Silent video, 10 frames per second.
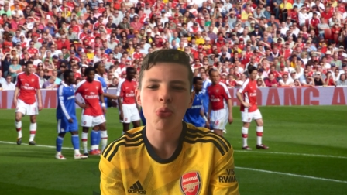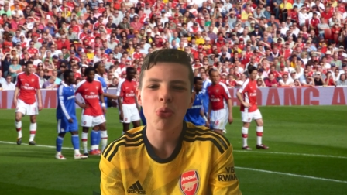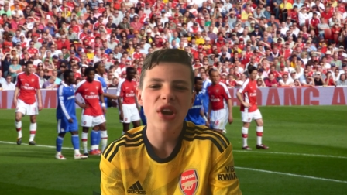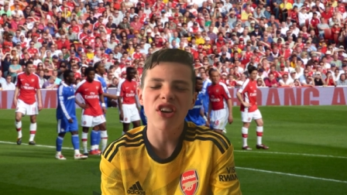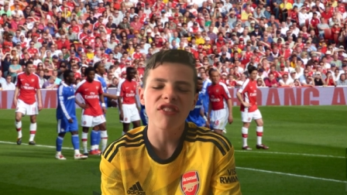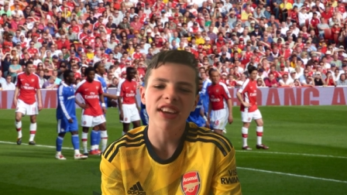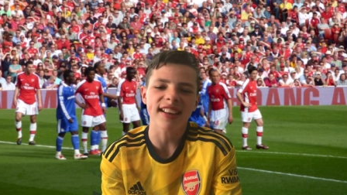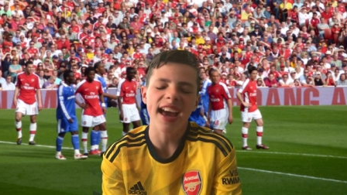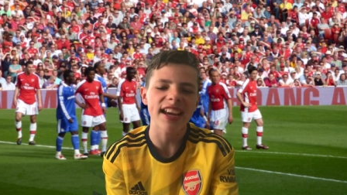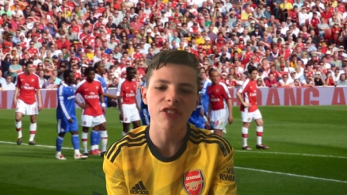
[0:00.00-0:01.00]
can't even
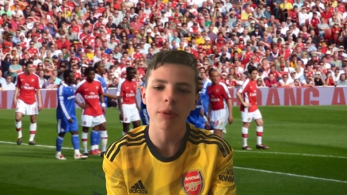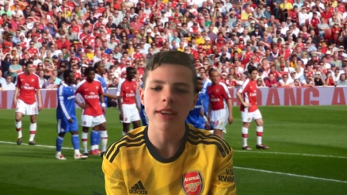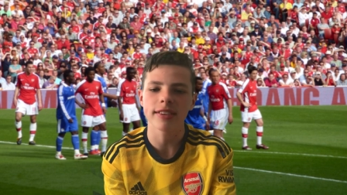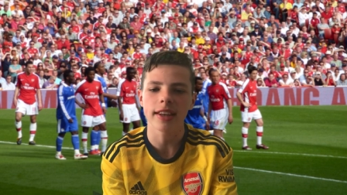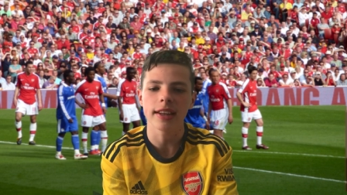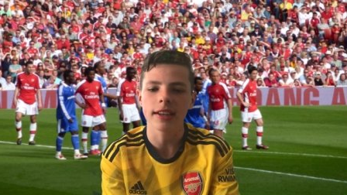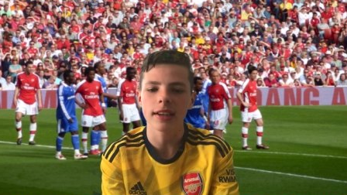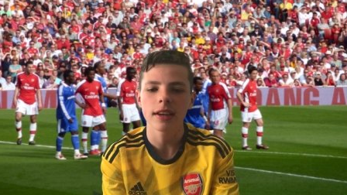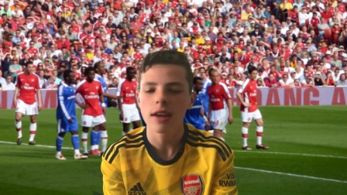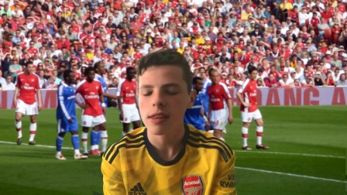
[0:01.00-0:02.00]
get 8th place in the
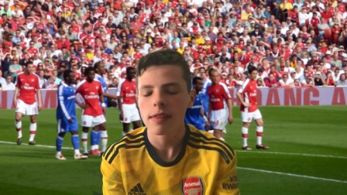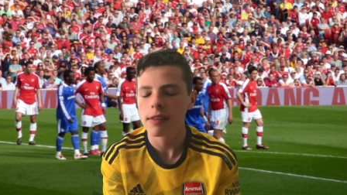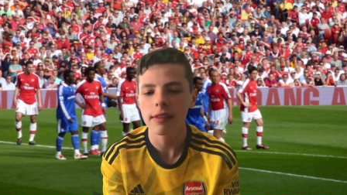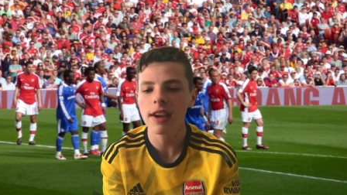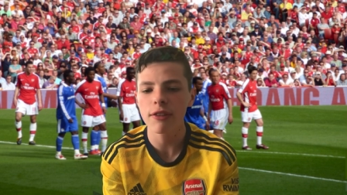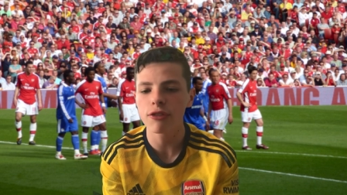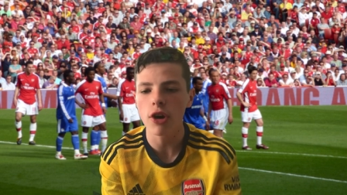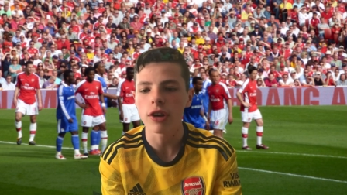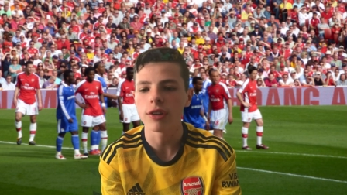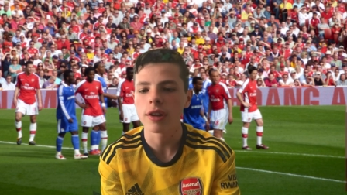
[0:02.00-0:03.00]
league. They're in
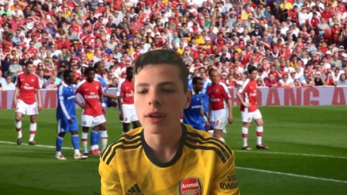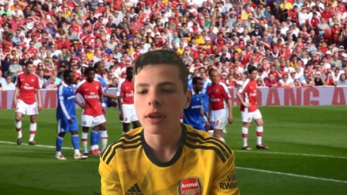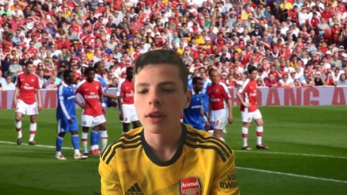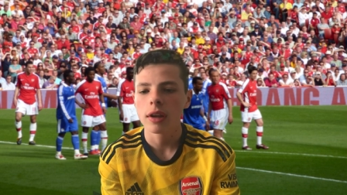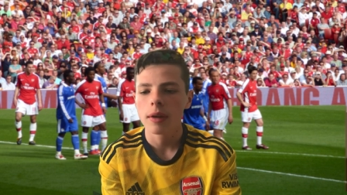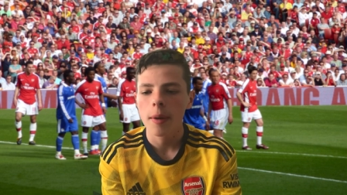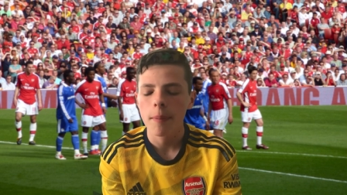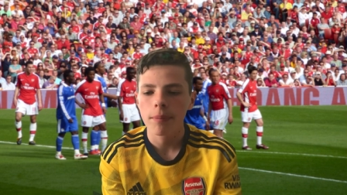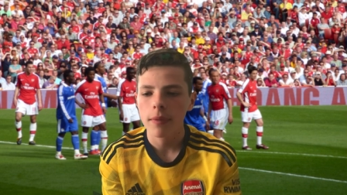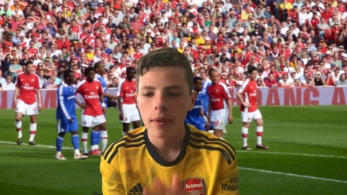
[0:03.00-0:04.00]
3rd.
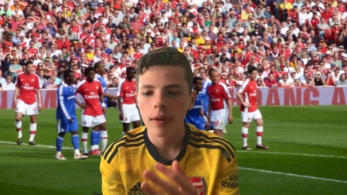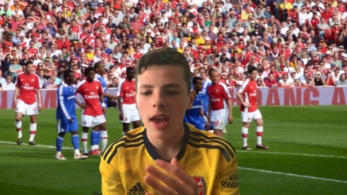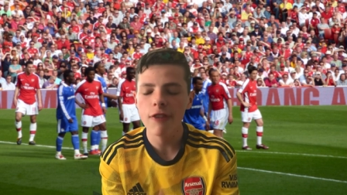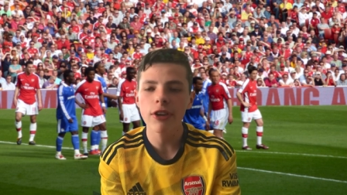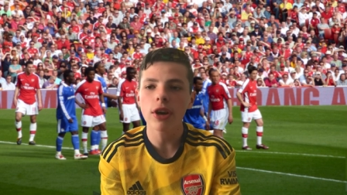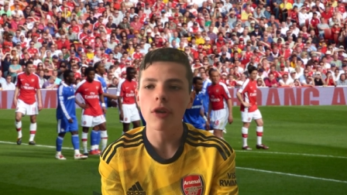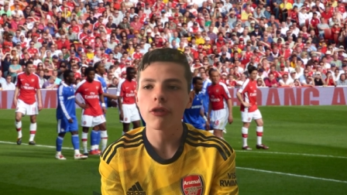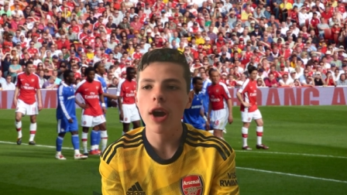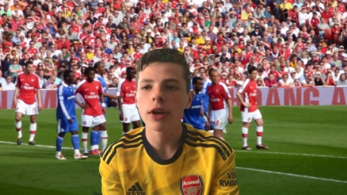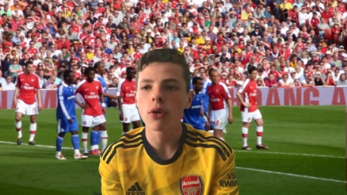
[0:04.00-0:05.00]
FA Cup
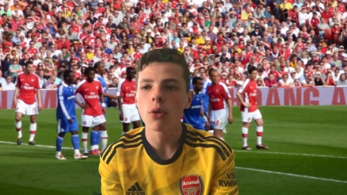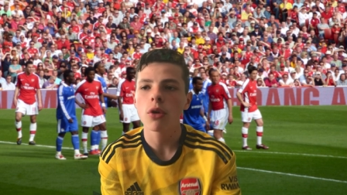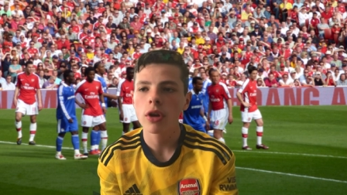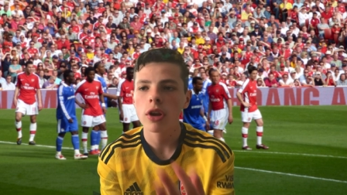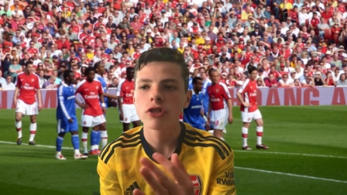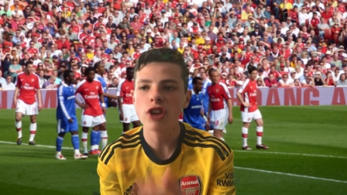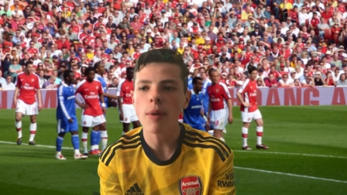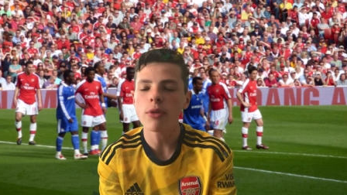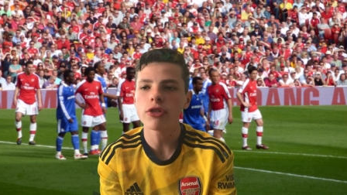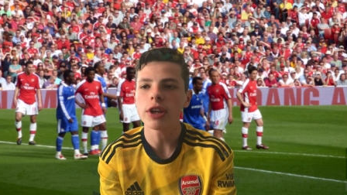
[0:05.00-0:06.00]
final,
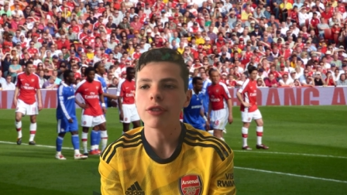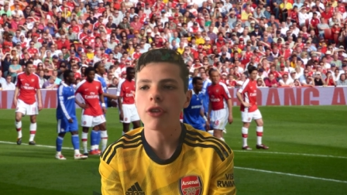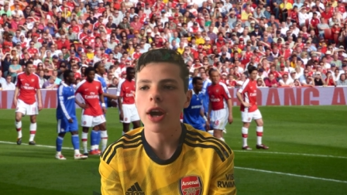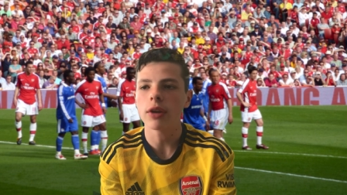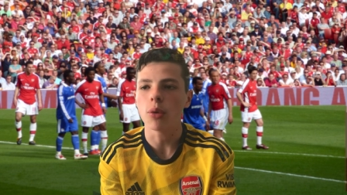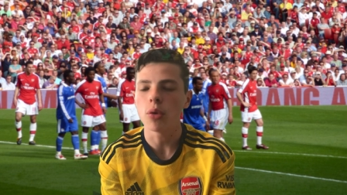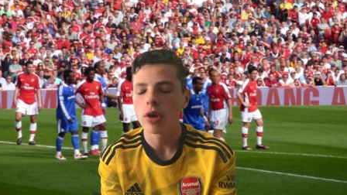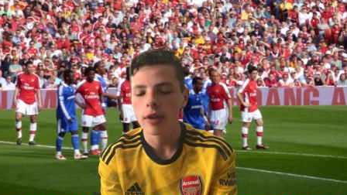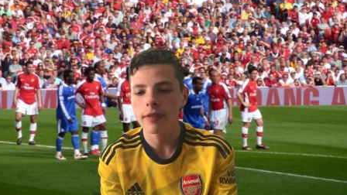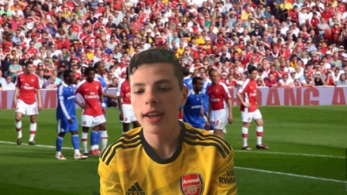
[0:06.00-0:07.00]
Champions League final.
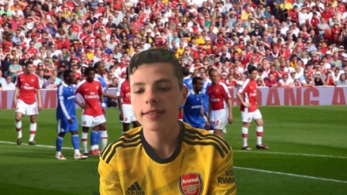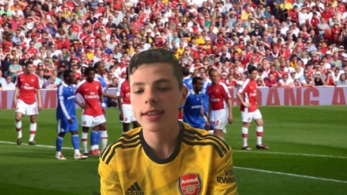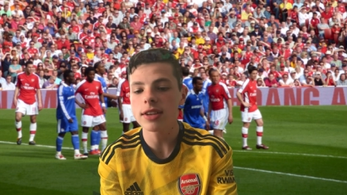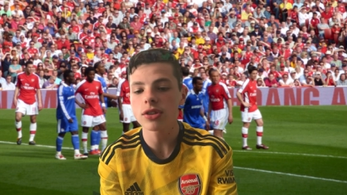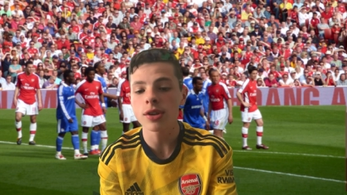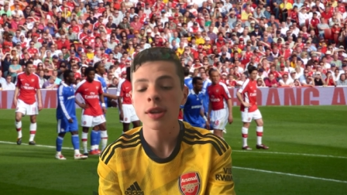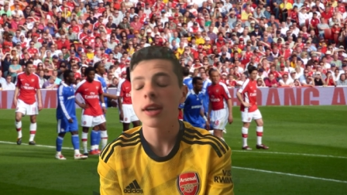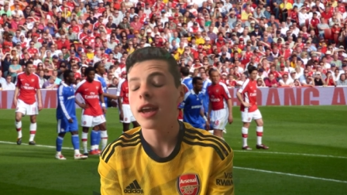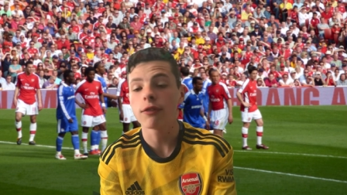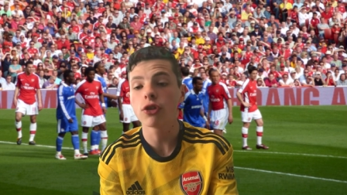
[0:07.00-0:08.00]
Next season,
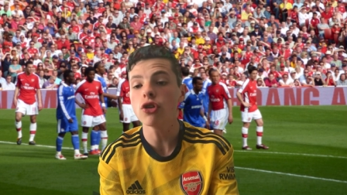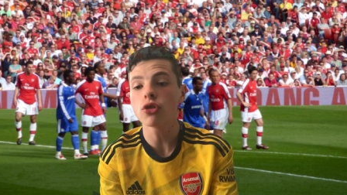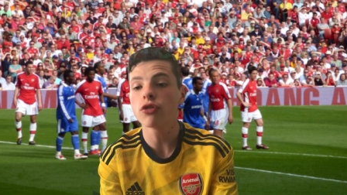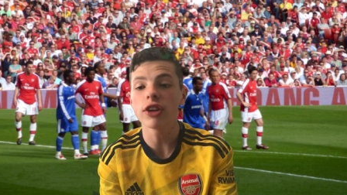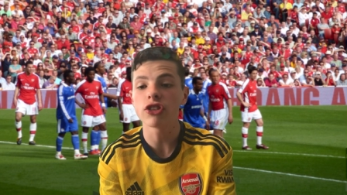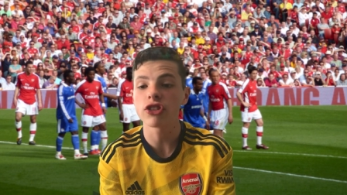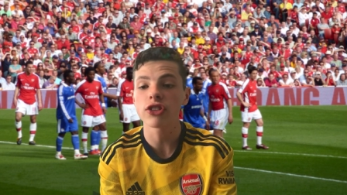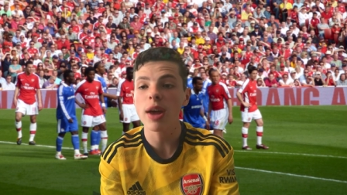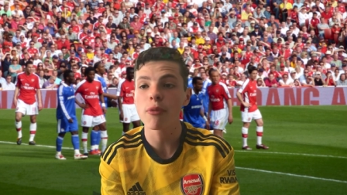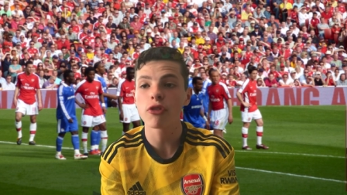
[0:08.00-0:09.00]
if Tuchel finishes
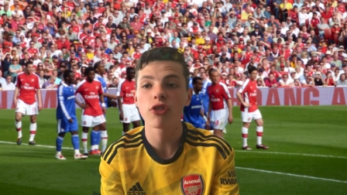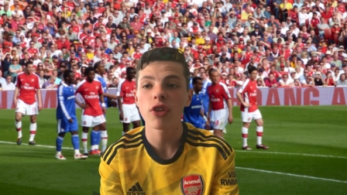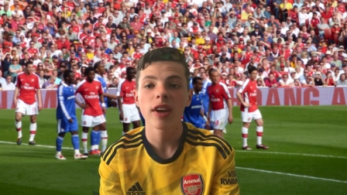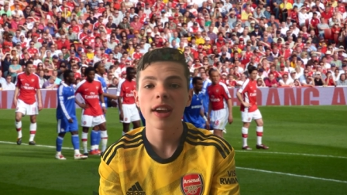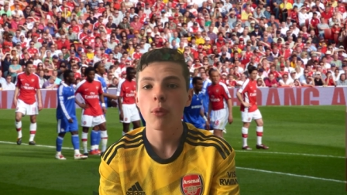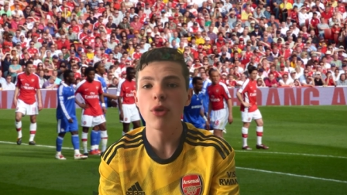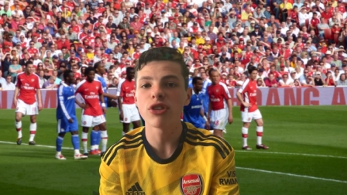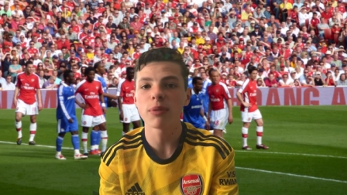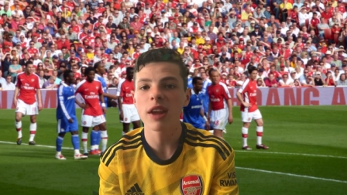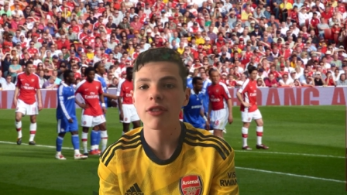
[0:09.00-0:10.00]
10th, wins
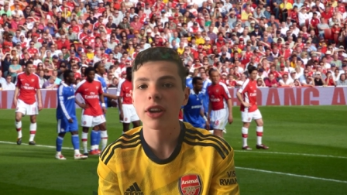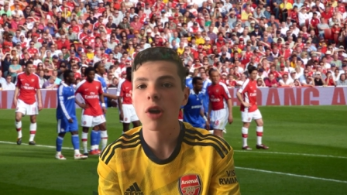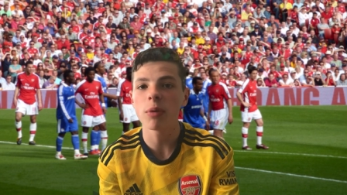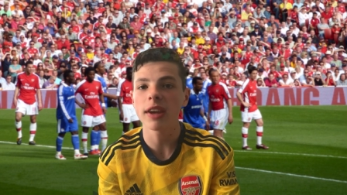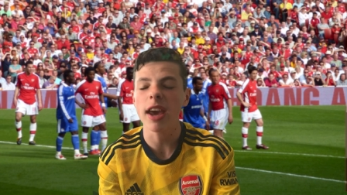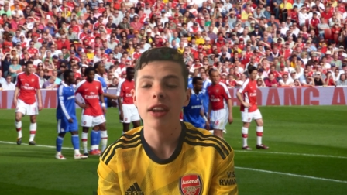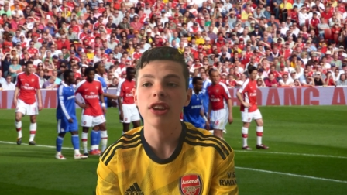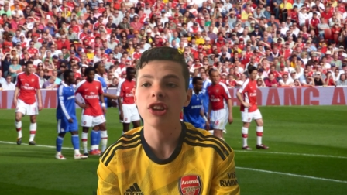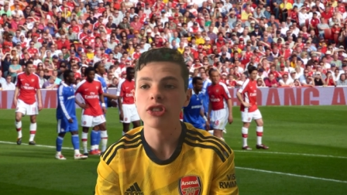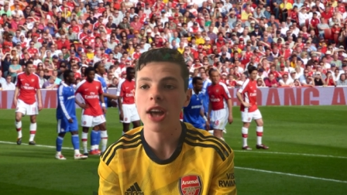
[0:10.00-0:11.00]
in the FA Cup again,
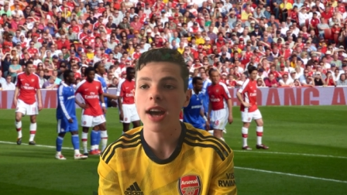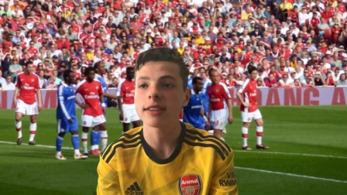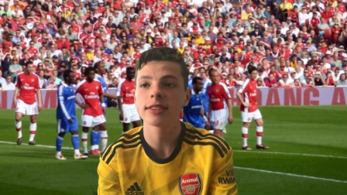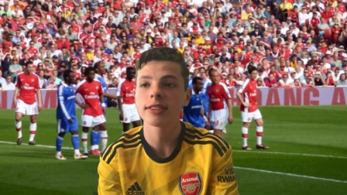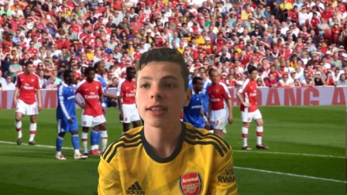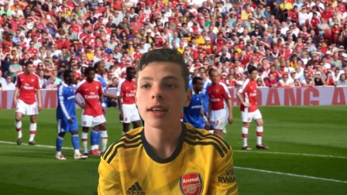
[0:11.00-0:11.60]
you're sacks.